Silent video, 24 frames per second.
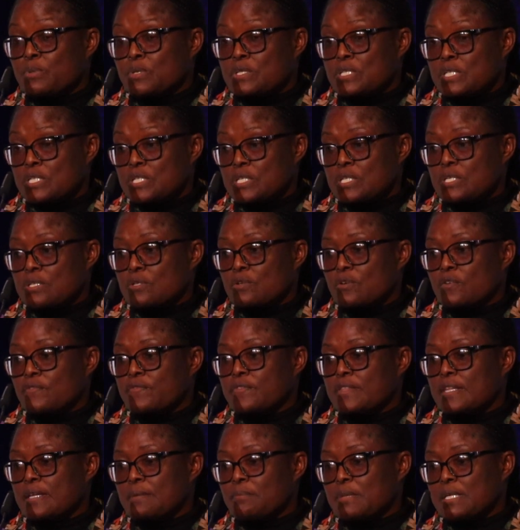possession
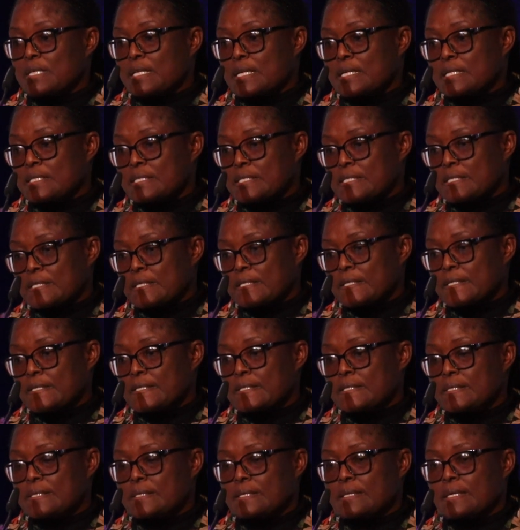of terminal
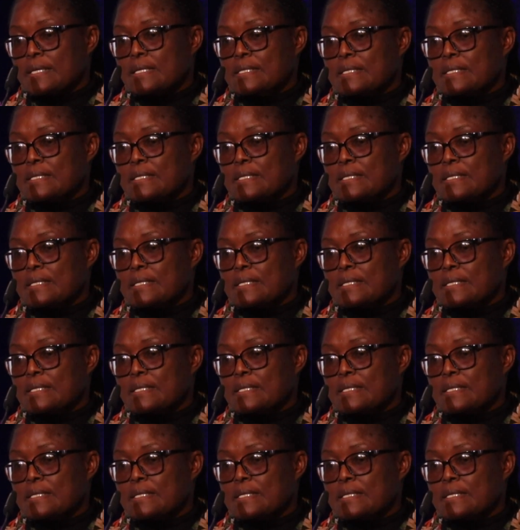degrees,